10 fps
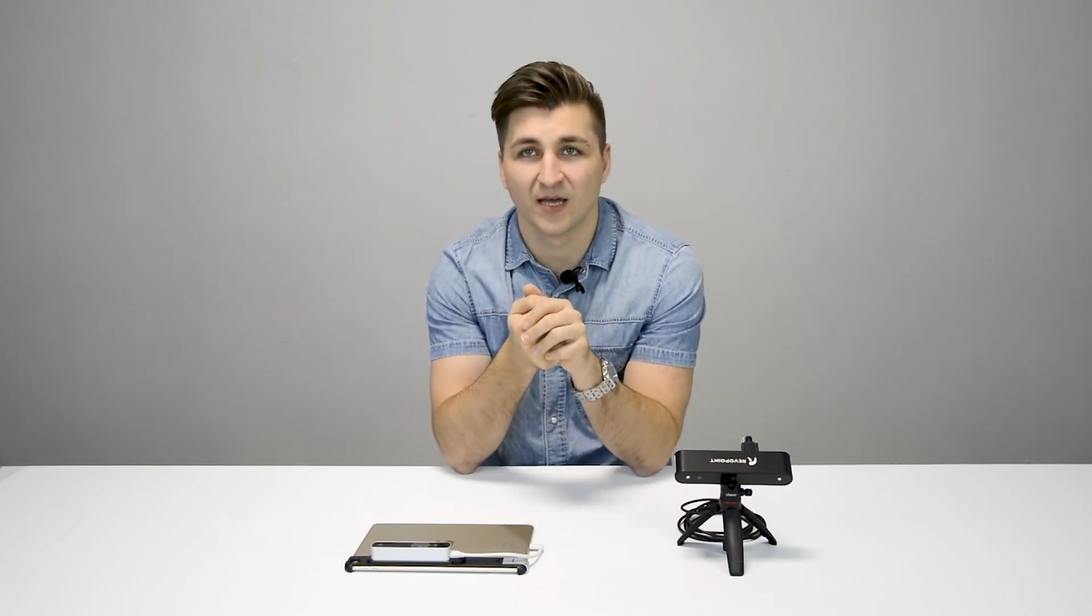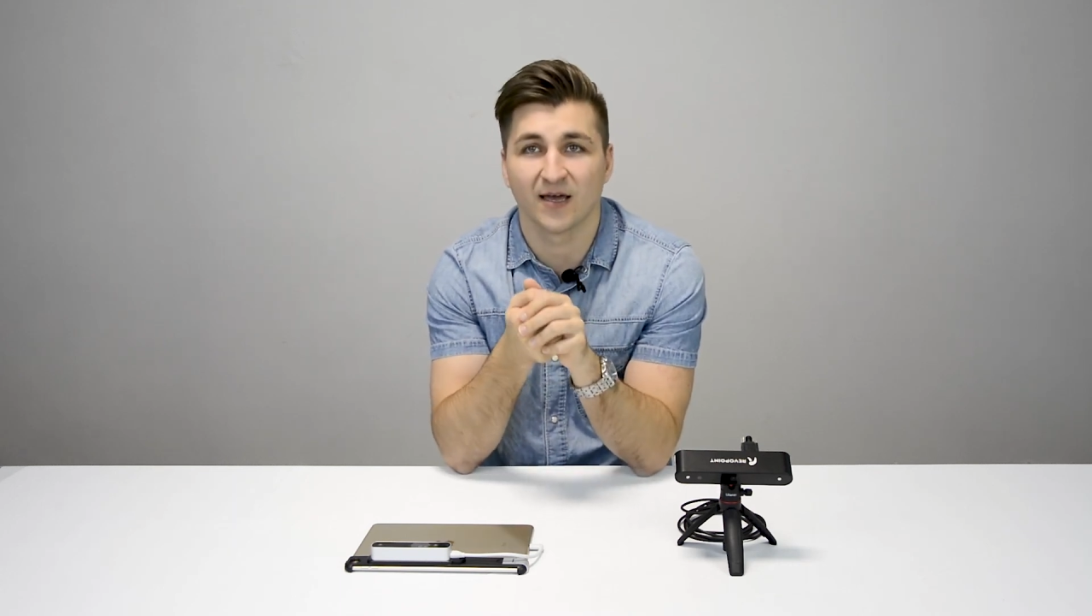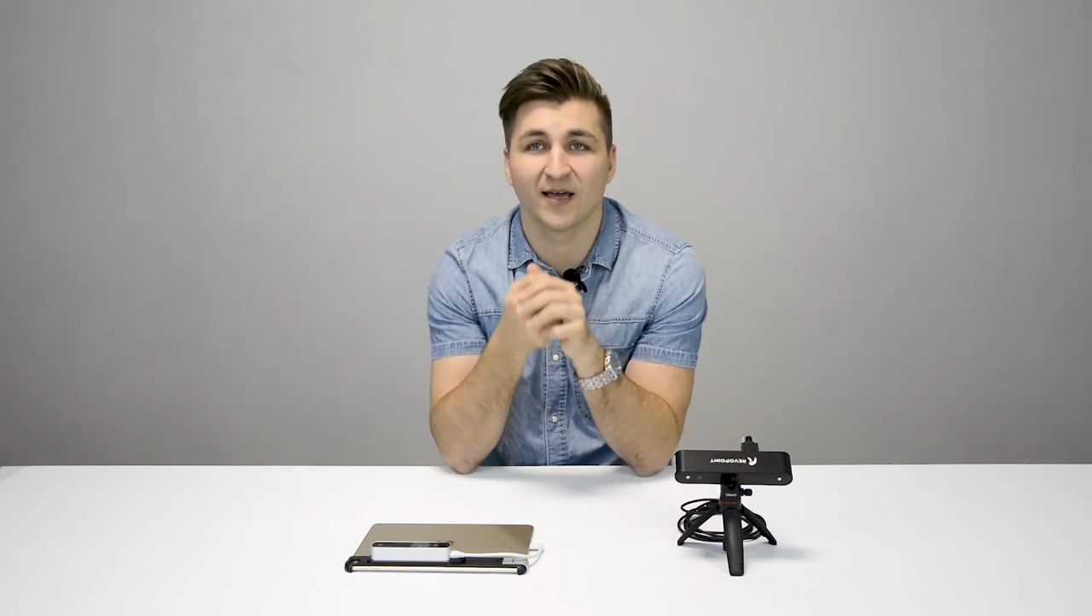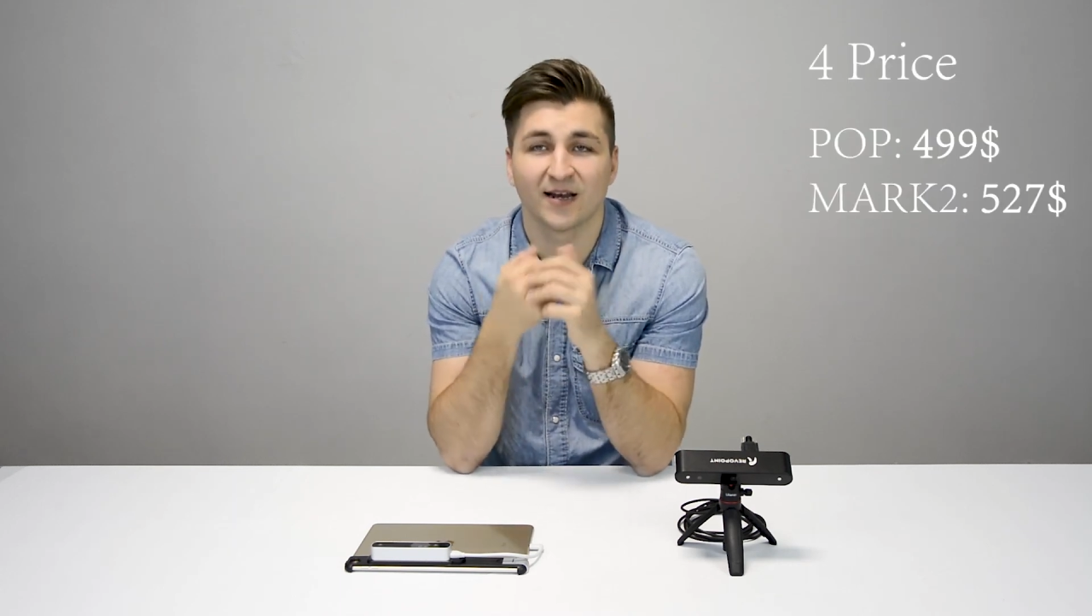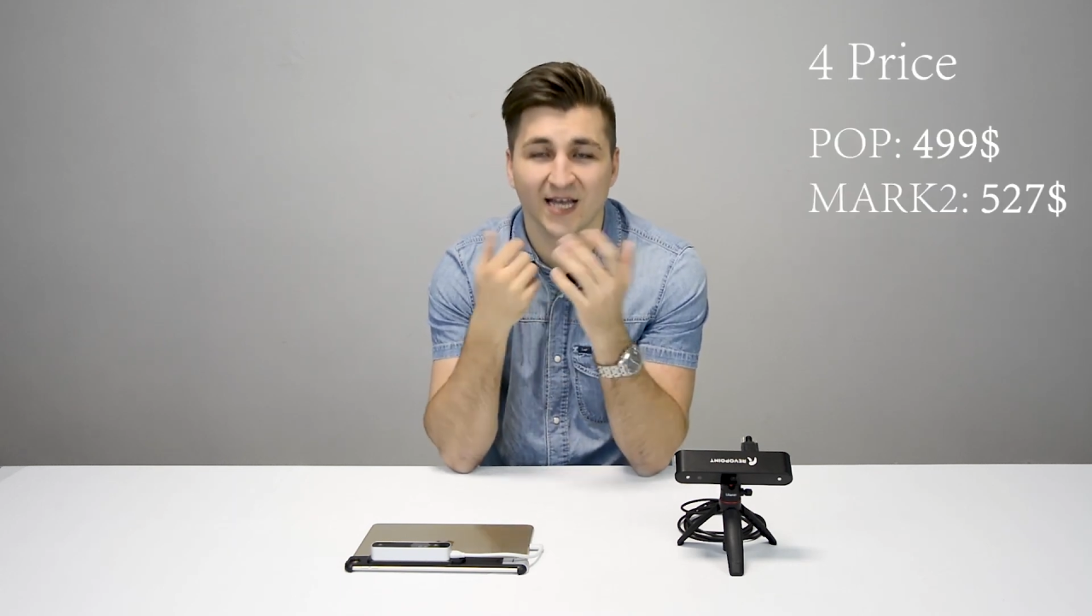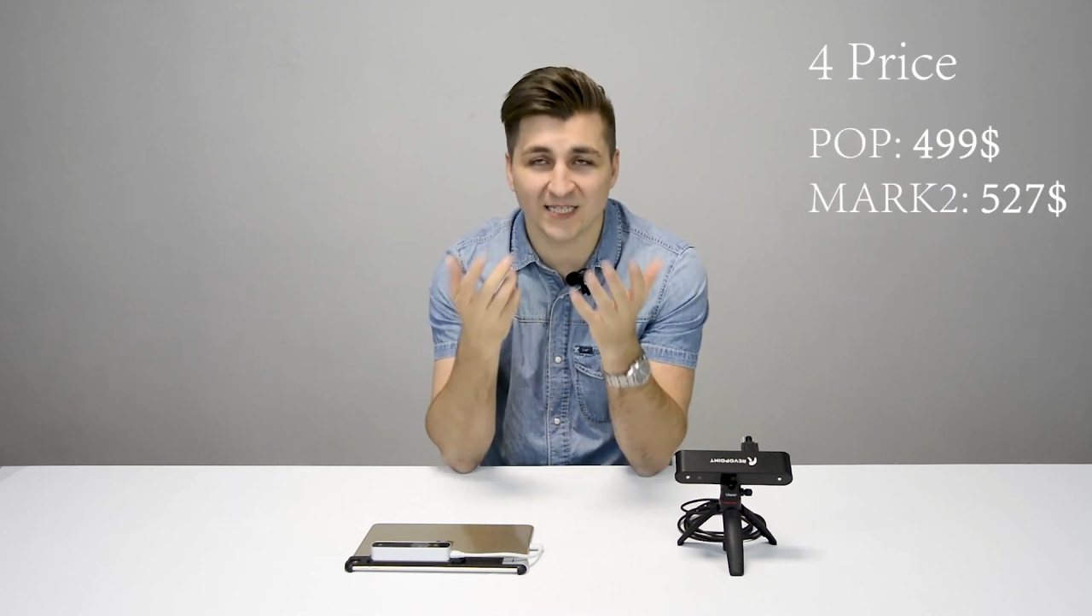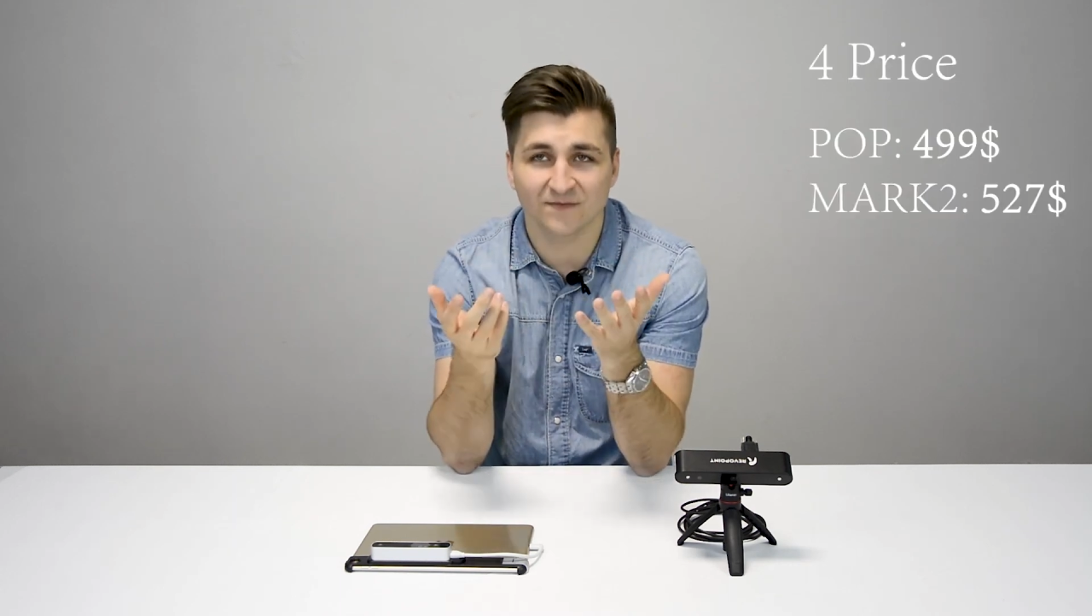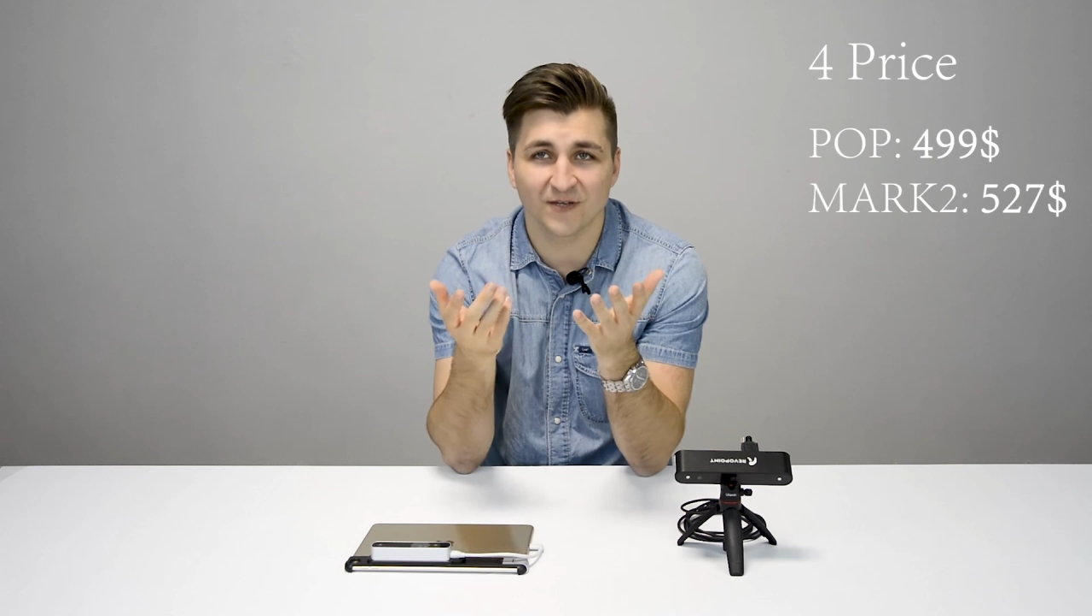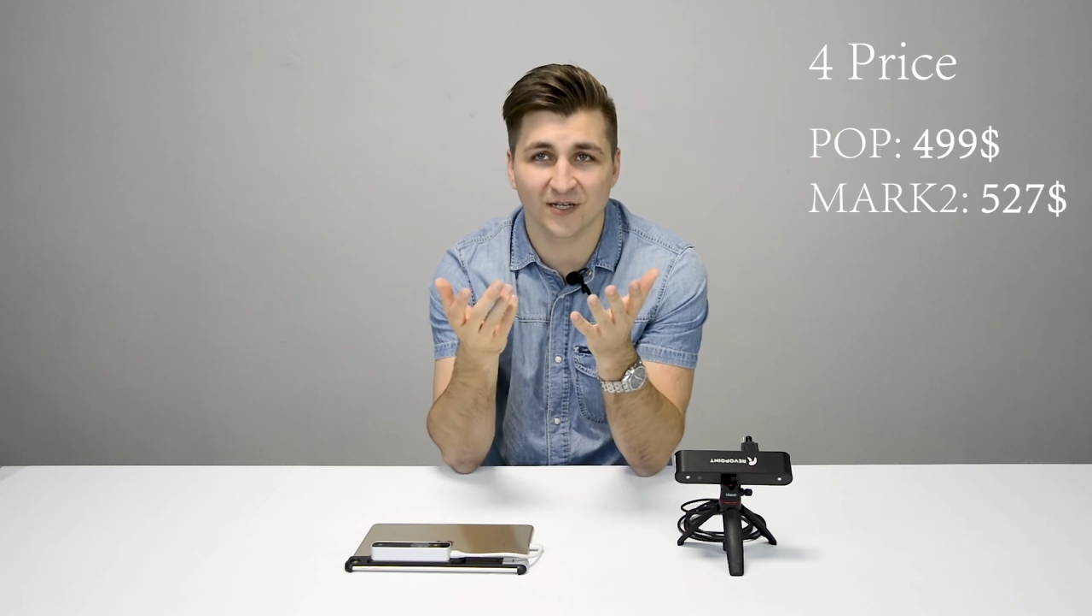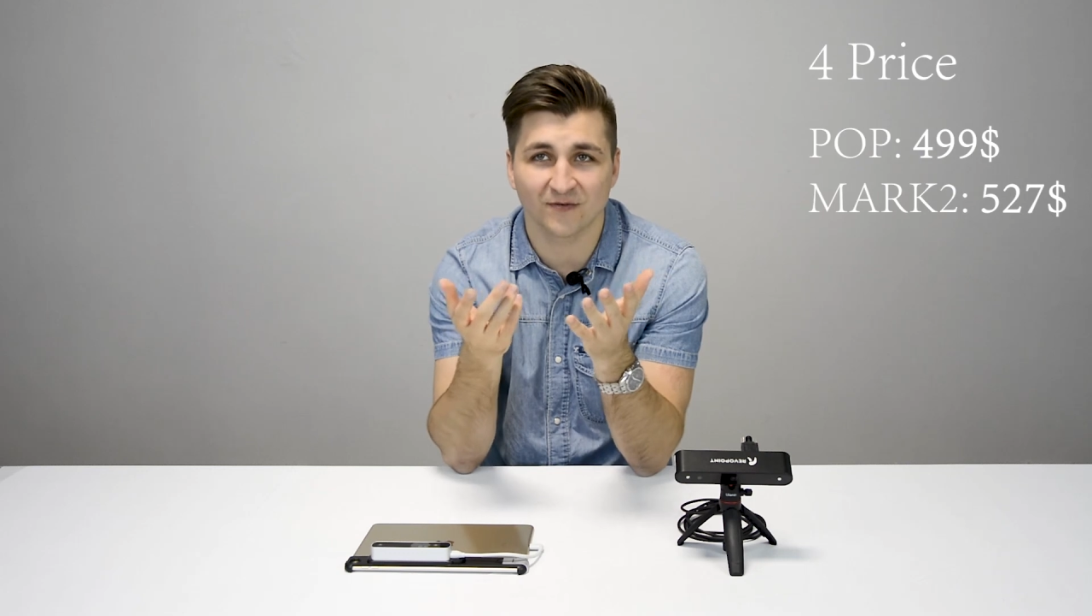And last thing,